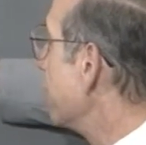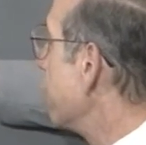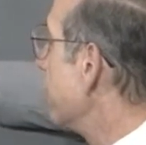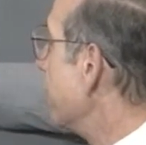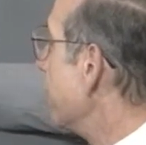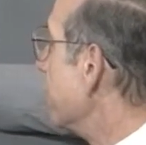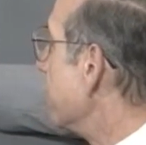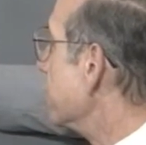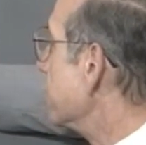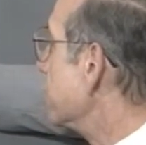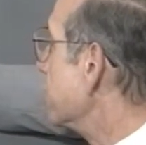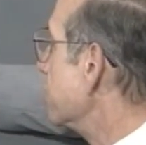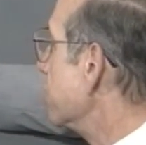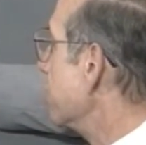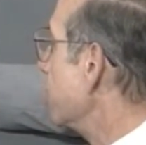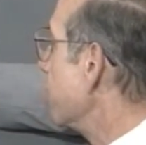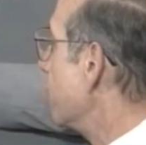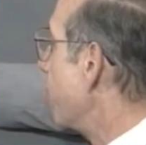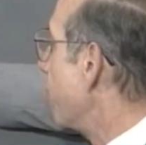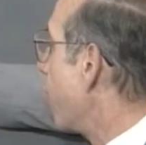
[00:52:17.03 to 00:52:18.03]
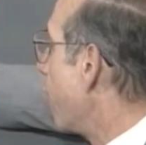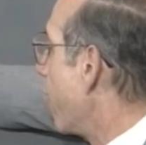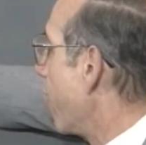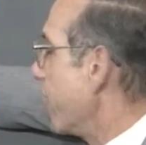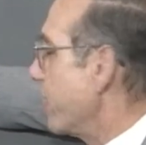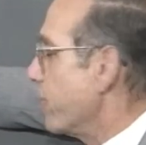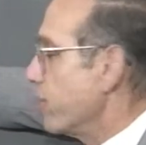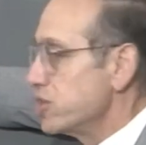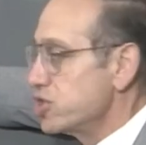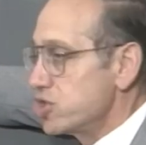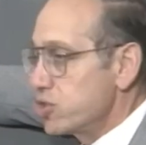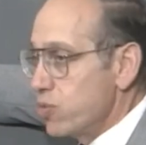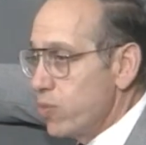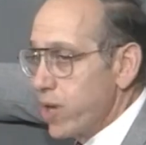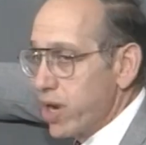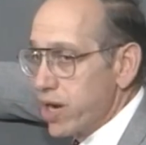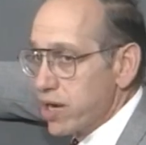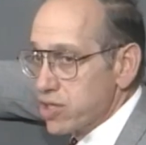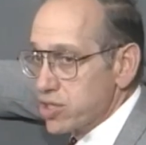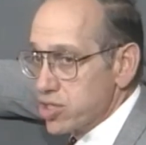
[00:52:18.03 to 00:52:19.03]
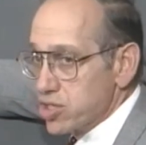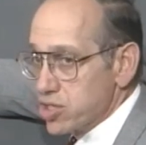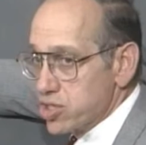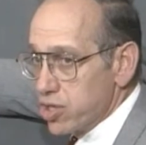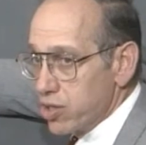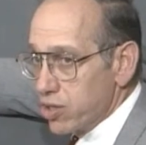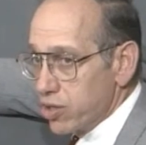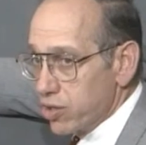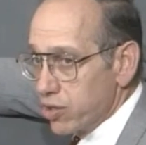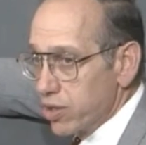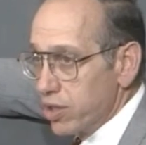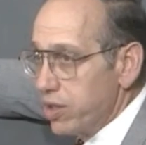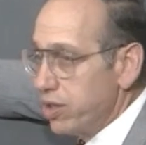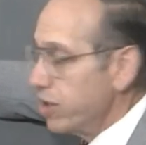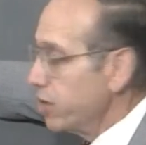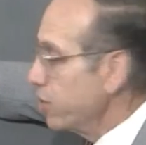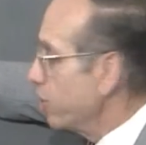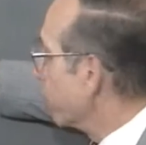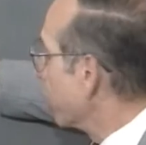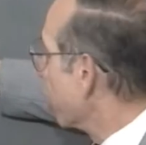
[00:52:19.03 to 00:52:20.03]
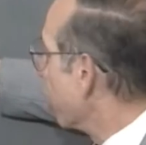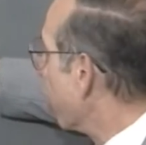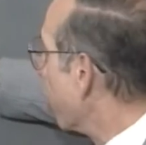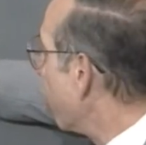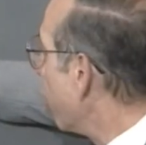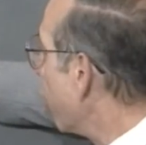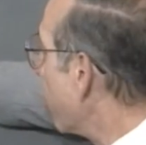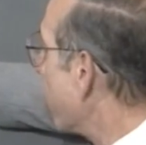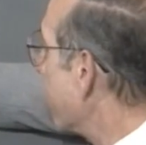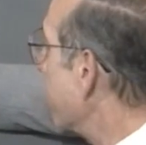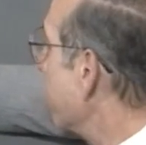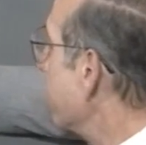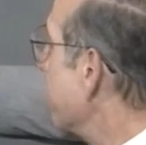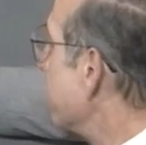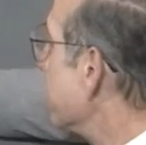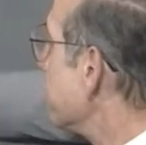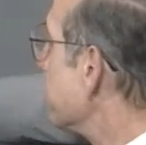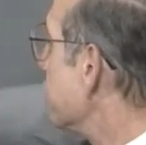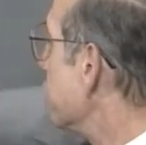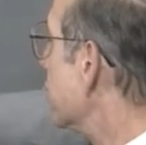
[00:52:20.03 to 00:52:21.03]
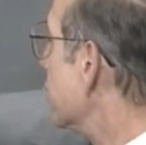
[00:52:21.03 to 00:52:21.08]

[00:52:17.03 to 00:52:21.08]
is pi r squared. It's a circle where r is the